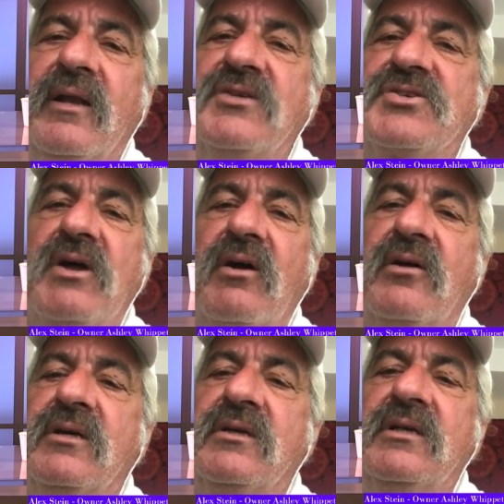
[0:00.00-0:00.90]

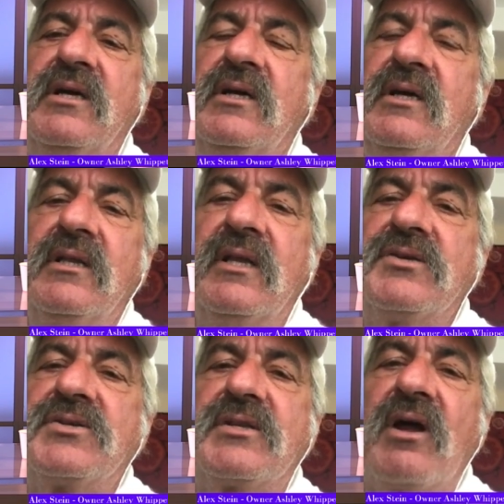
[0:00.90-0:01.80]
They're
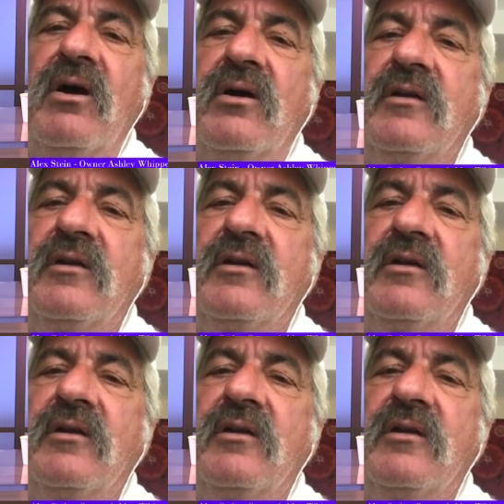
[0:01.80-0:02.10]
old school.